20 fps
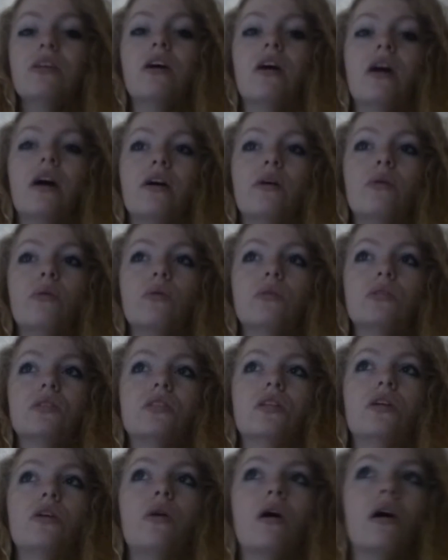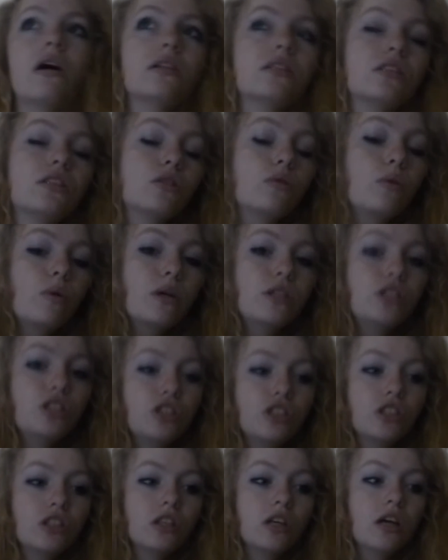I also answered a
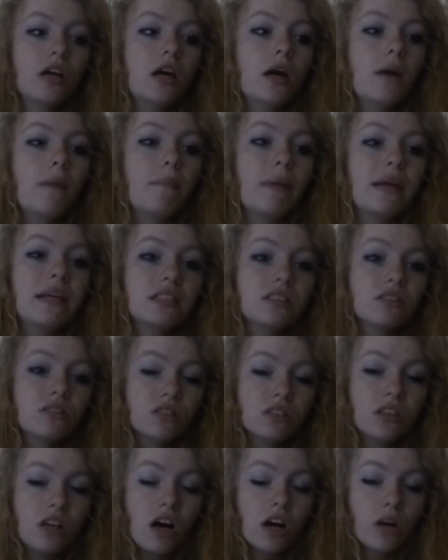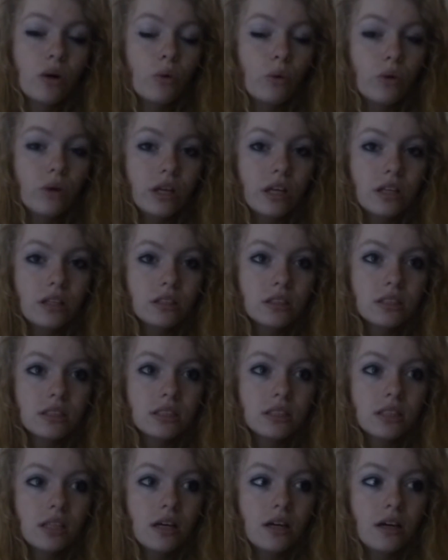question based on the target
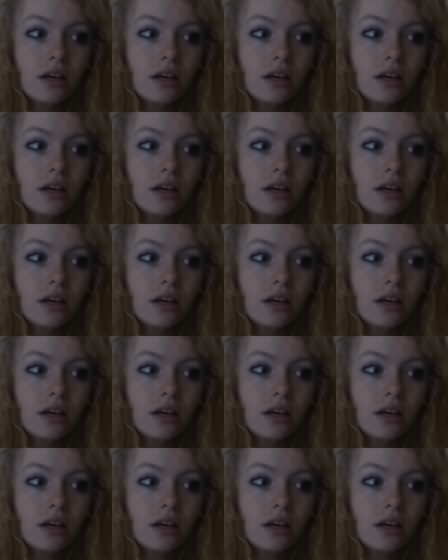audience.